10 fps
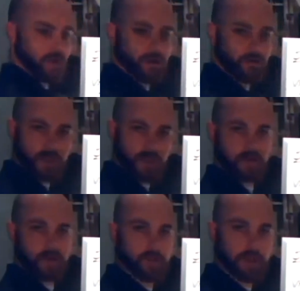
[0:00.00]
bigger and
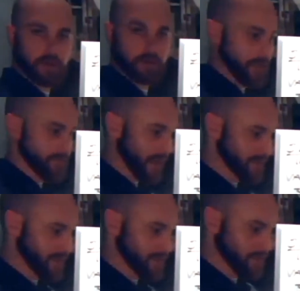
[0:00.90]
bigger and bigger, and they have
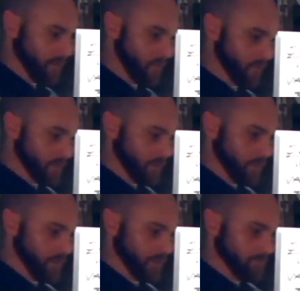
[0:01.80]
access to more and
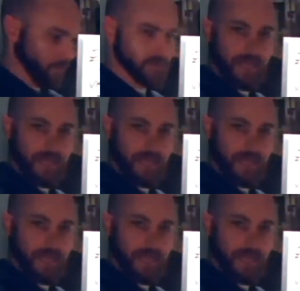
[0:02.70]
more and more